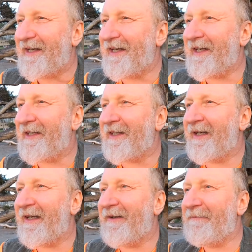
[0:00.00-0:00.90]
In
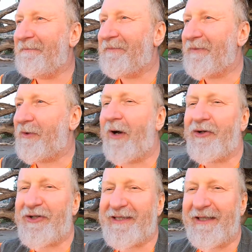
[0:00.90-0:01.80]
uh,
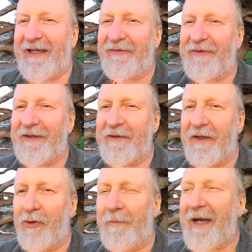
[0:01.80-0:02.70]
conscious life and
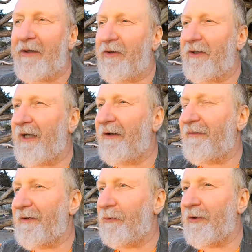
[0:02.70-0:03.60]
our macro
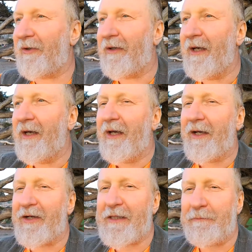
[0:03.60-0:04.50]
life, it would
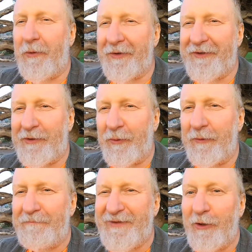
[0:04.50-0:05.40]
correspond
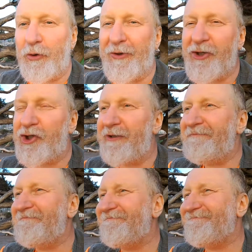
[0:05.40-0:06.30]
to intuition,